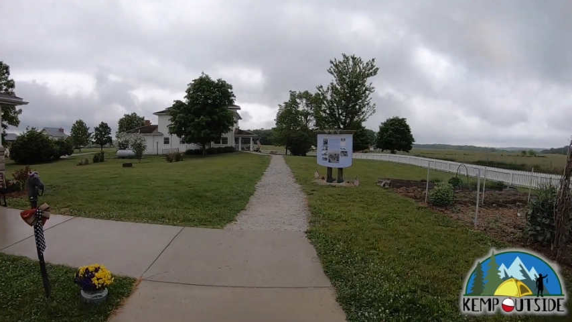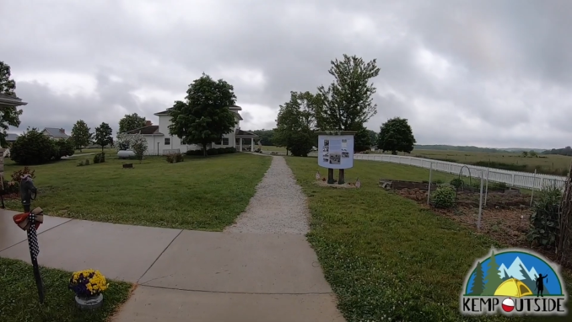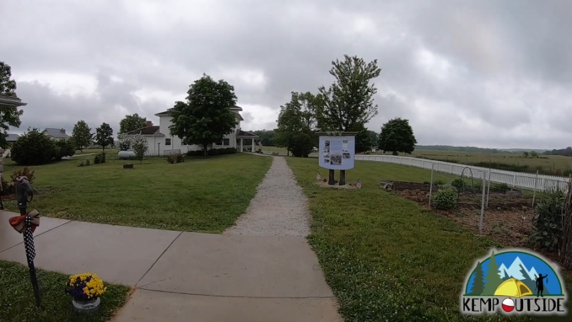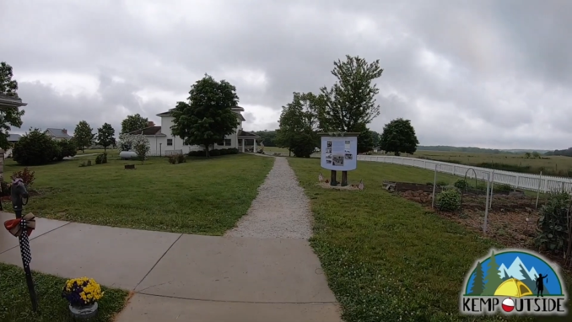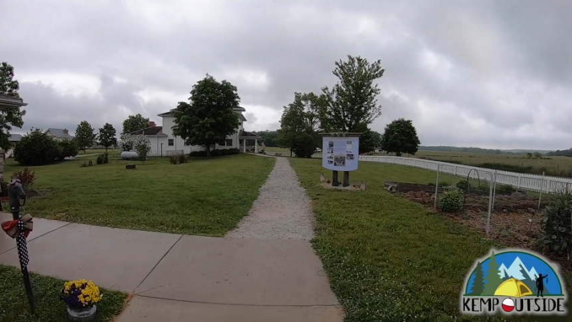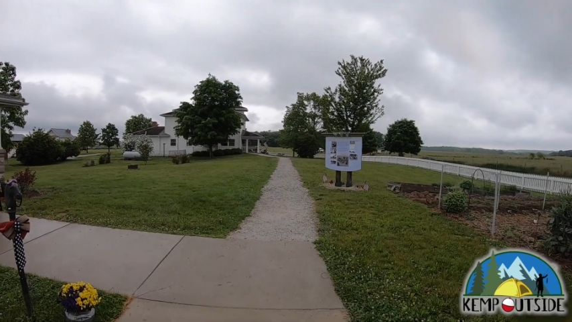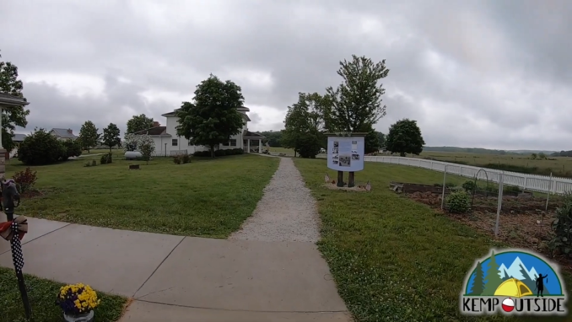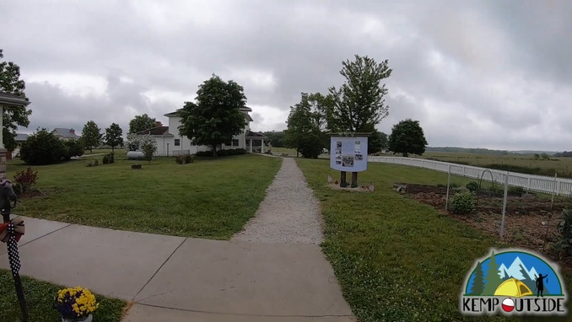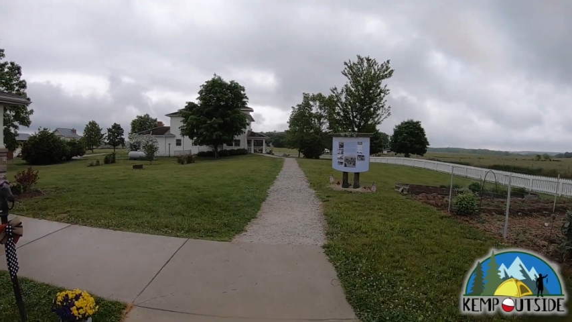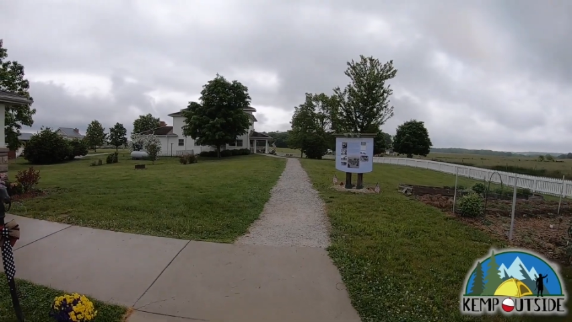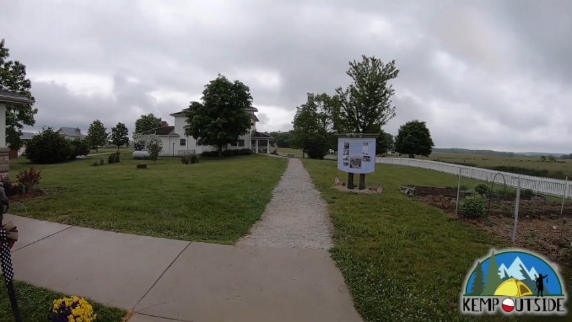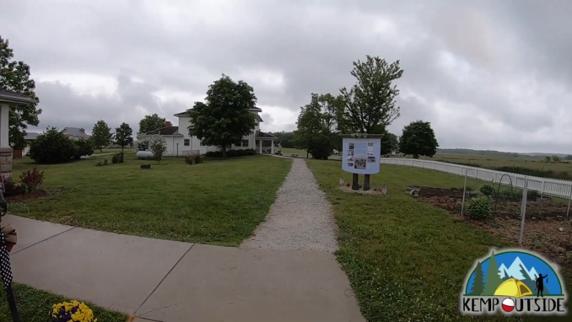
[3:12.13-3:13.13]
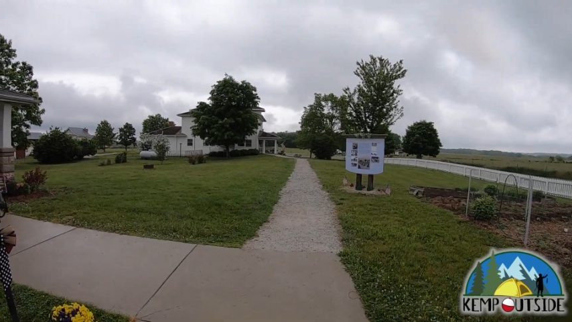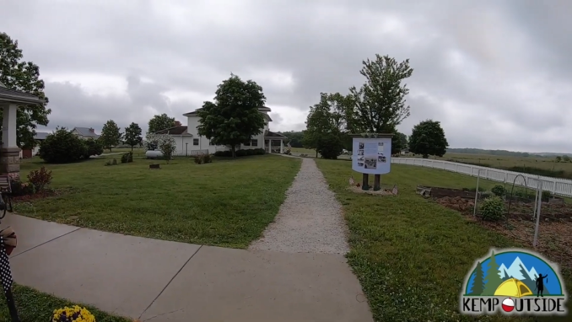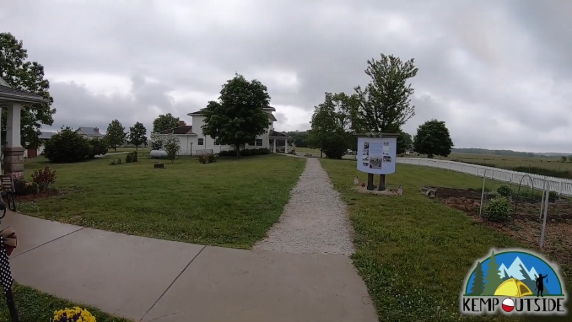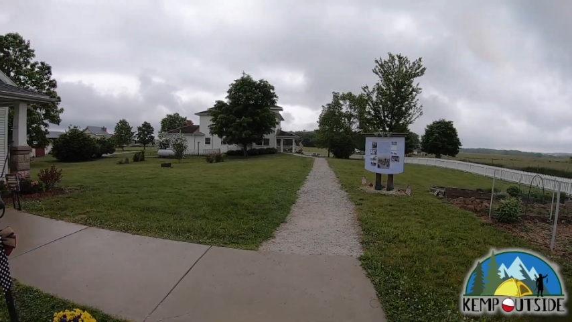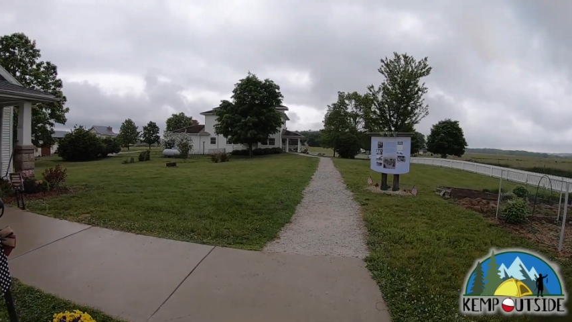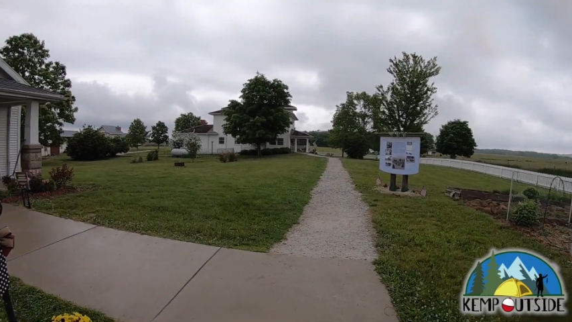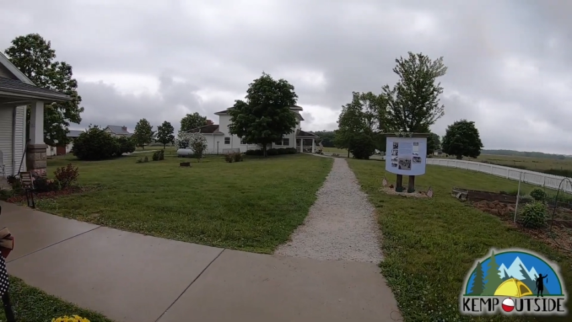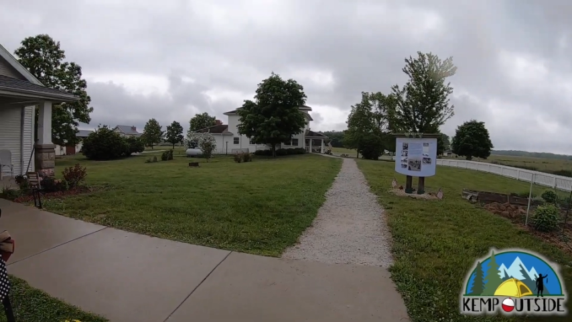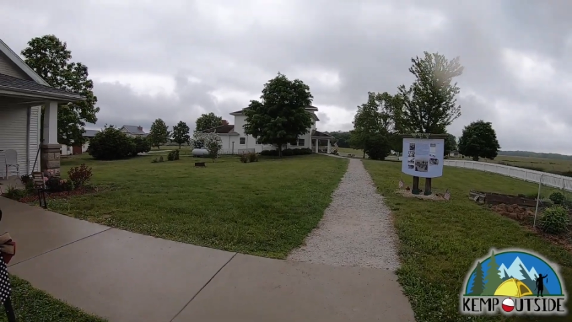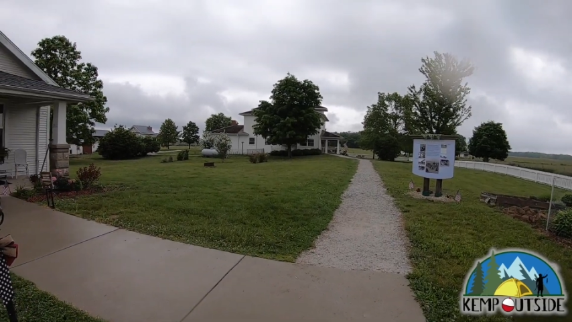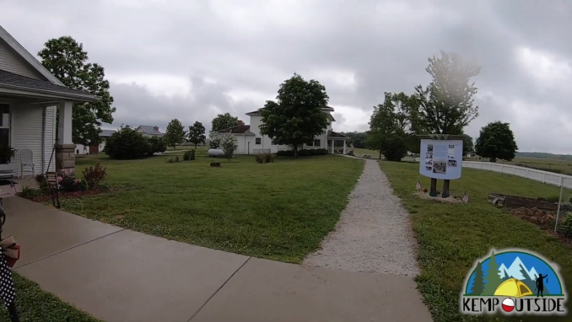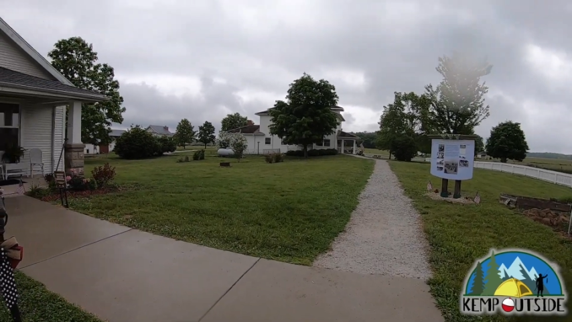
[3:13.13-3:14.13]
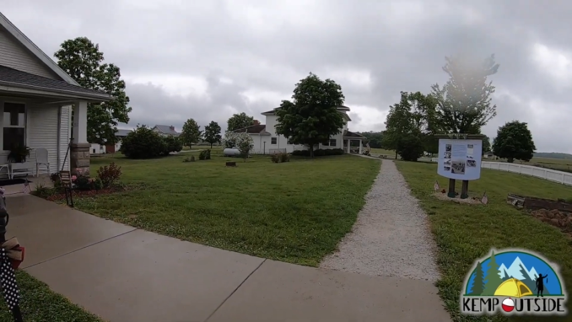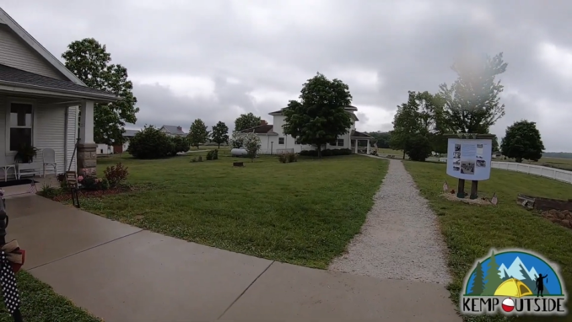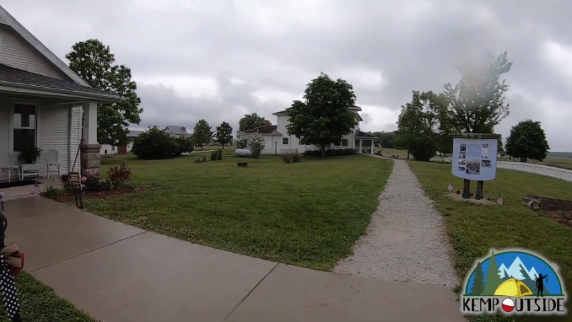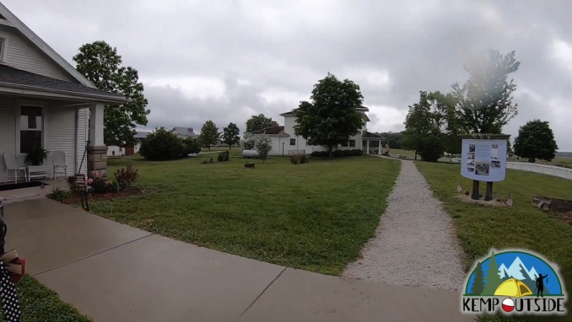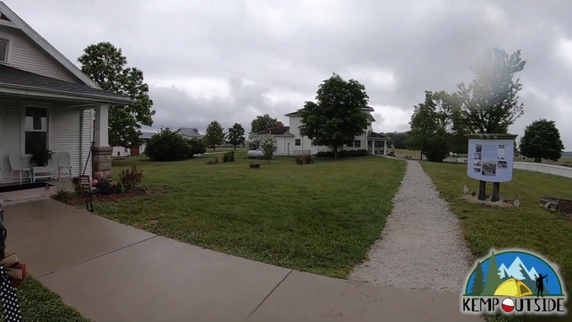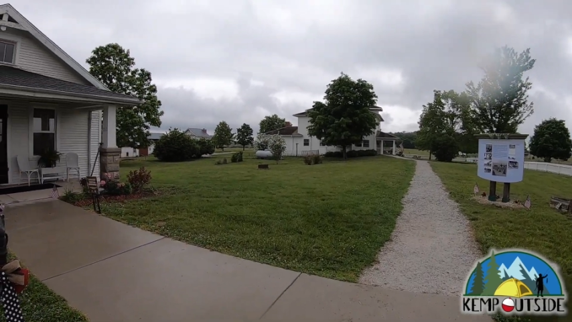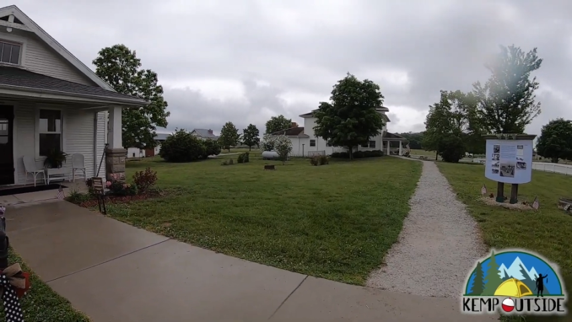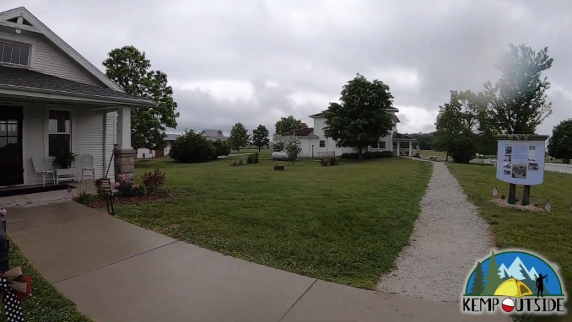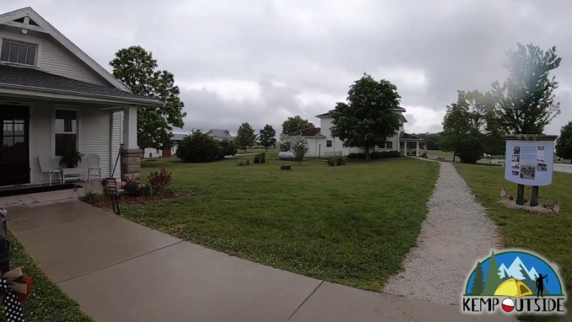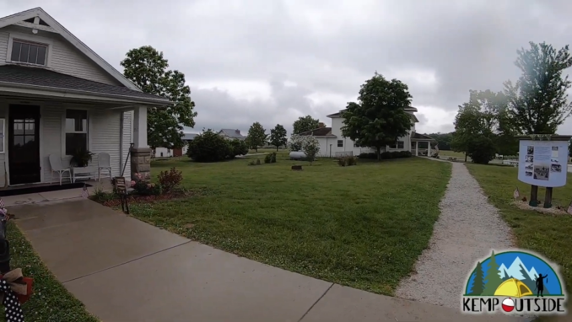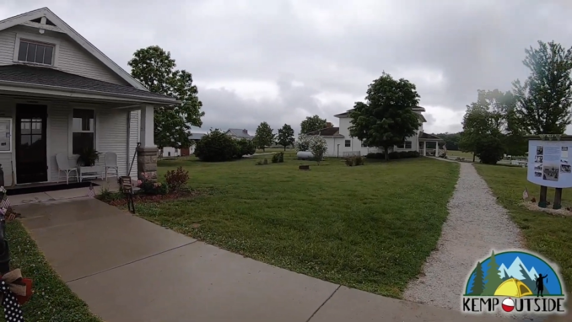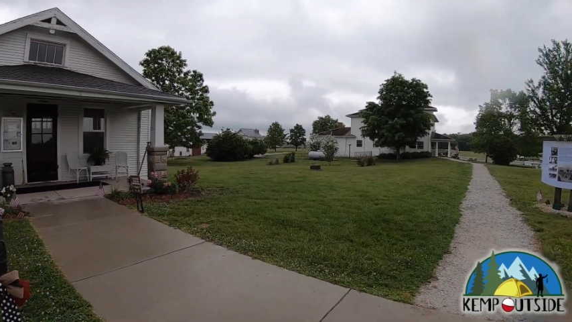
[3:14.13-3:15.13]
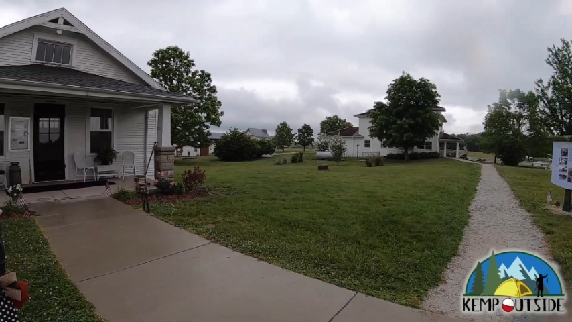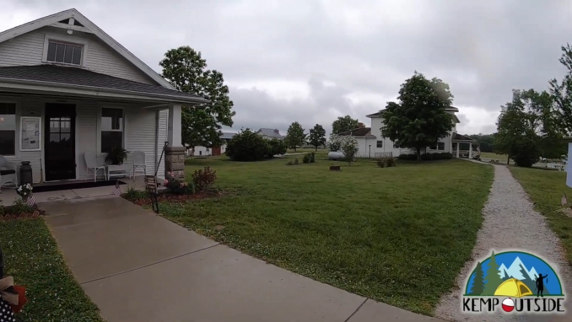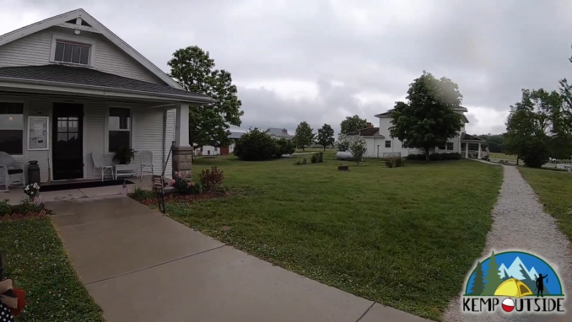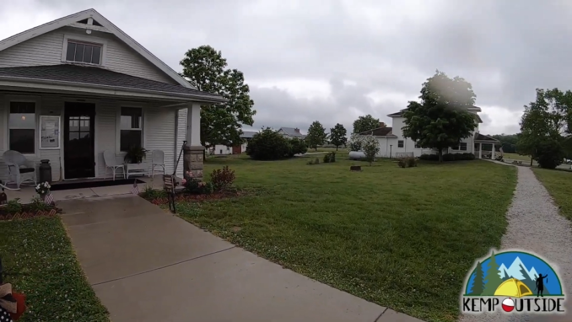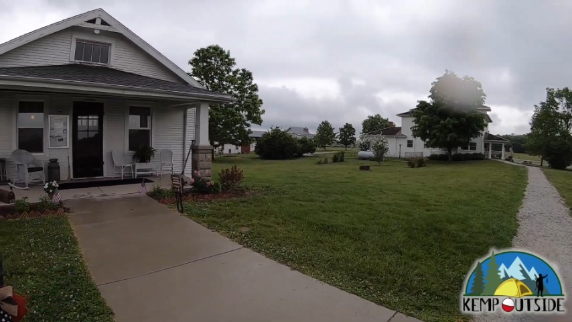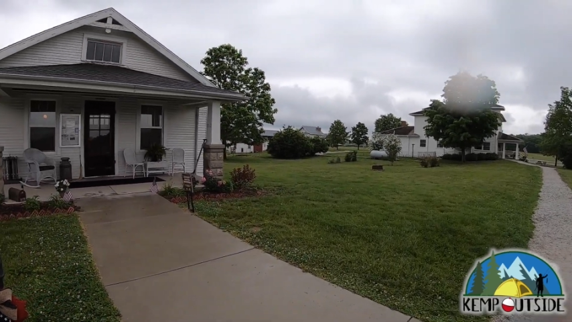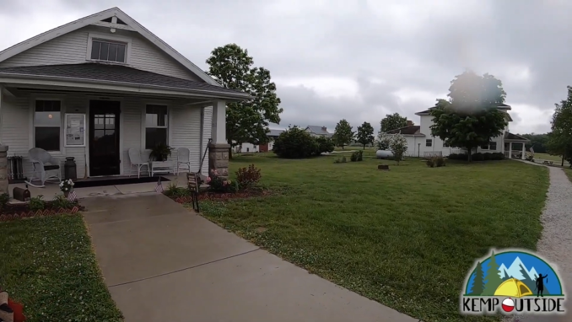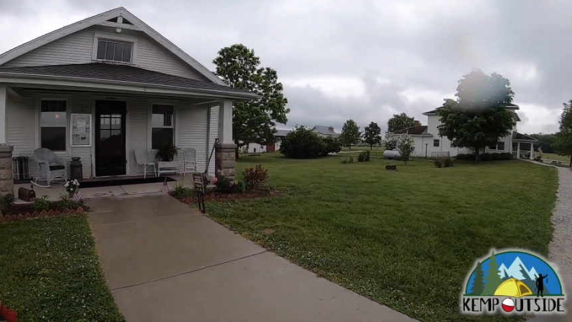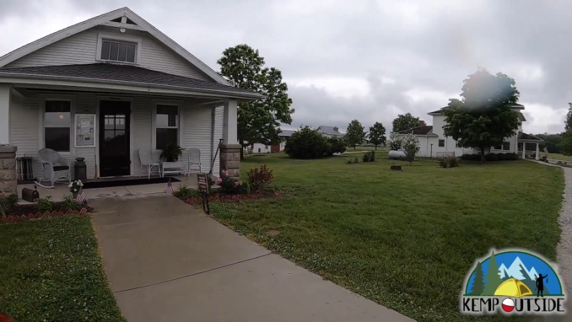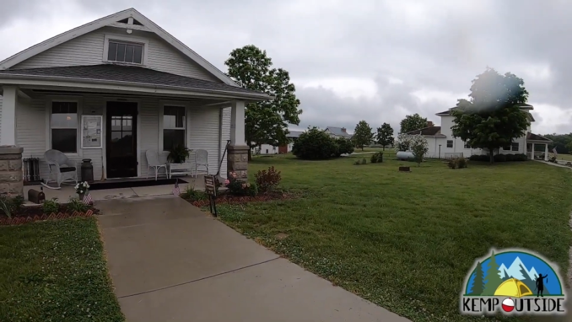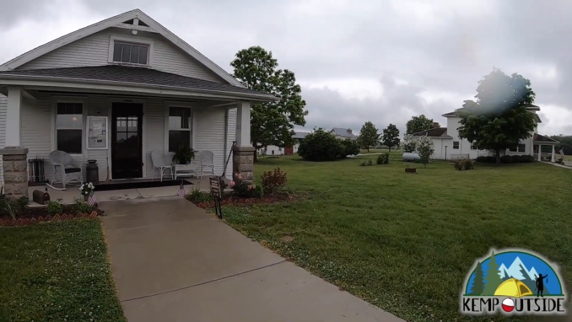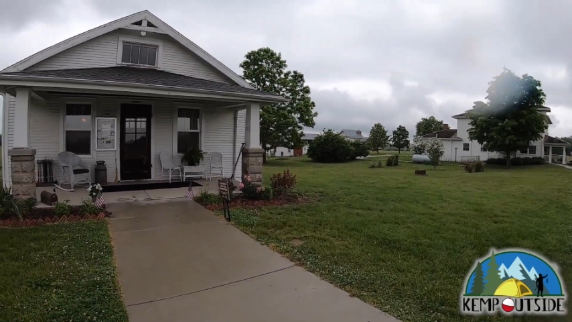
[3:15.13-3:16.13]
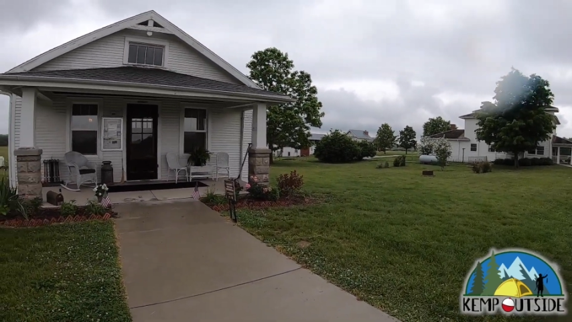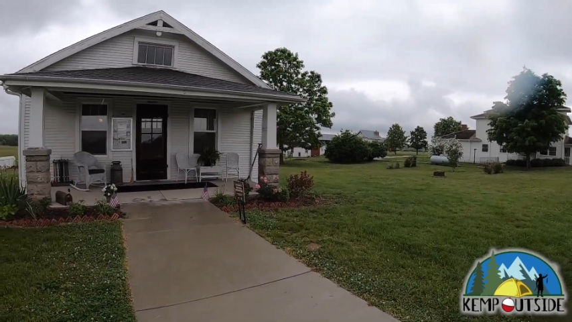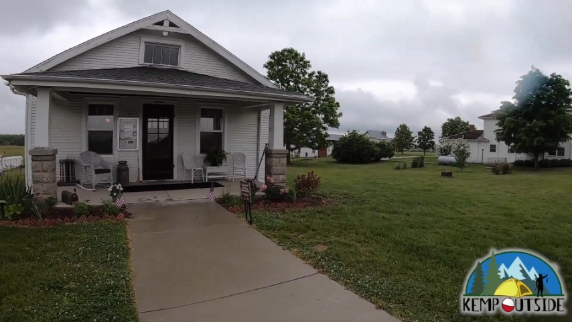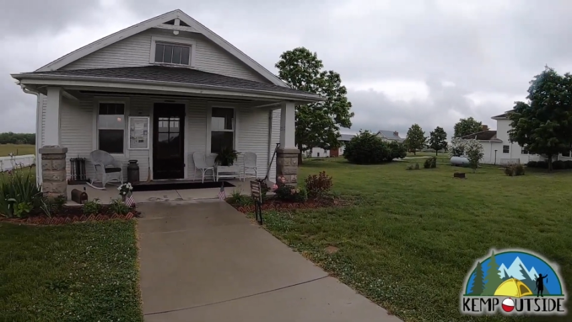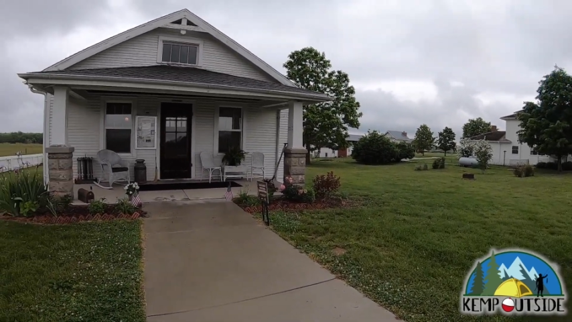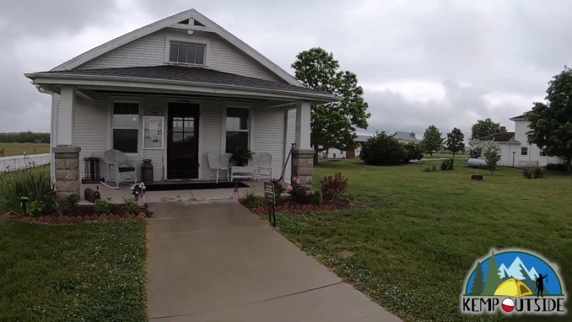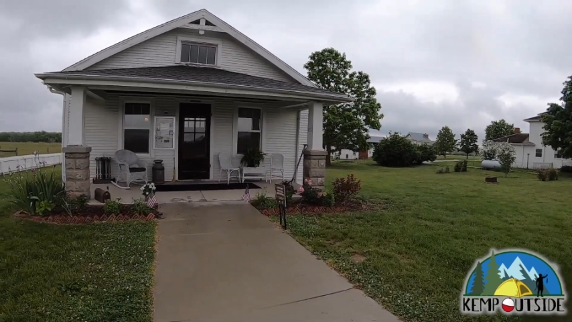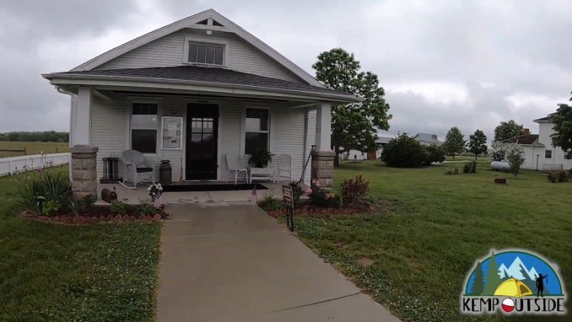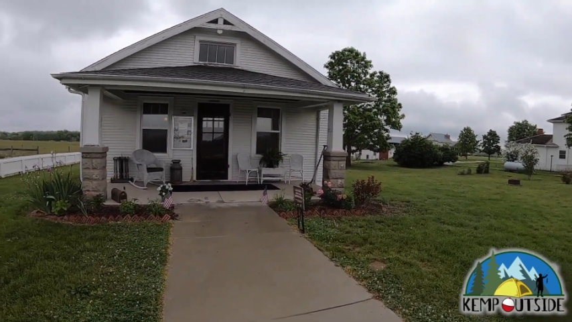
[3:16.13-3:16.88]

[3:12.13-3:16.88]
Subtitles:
Nobody's mouth can be seen.